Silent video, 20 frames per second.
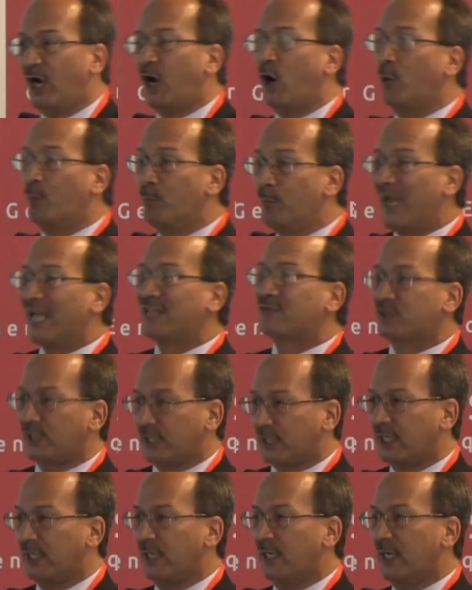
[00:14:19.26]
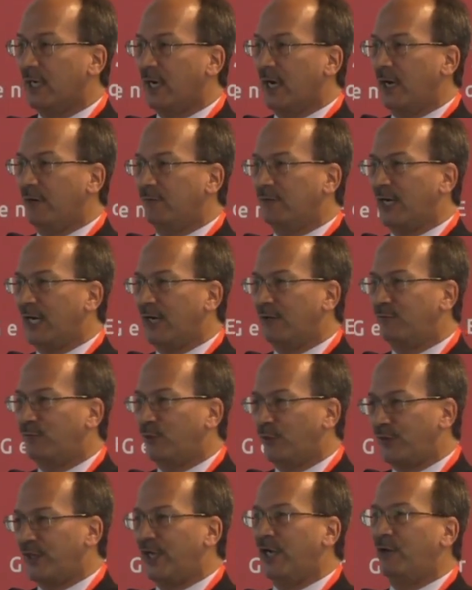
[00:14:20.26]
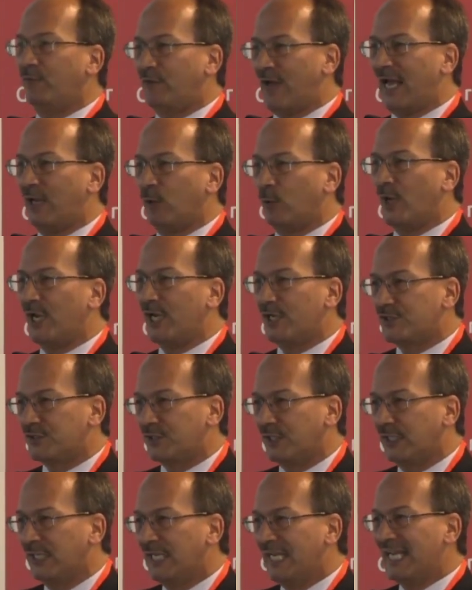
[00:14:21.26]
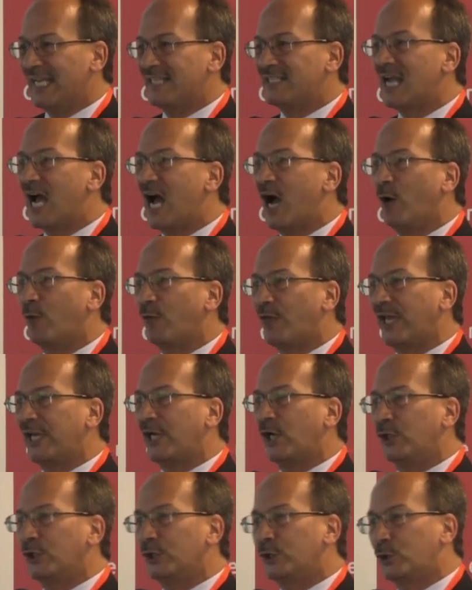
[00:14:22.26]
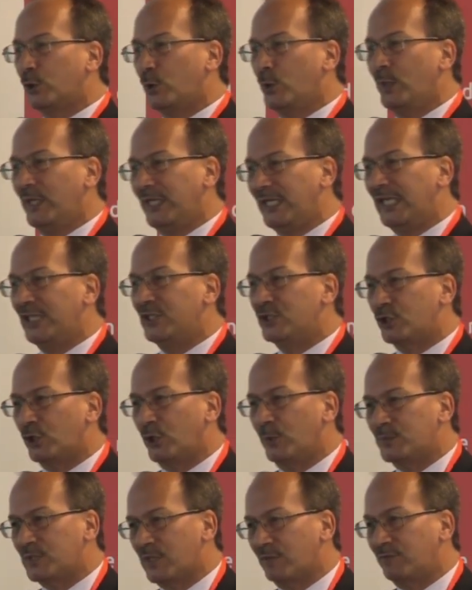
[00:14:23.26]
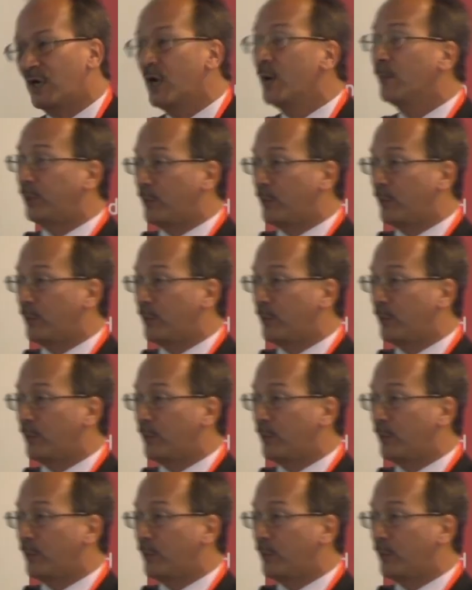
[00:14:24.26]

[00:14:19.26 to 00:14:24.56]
or metric of, uh, for their evaluation is how they are doing in terms of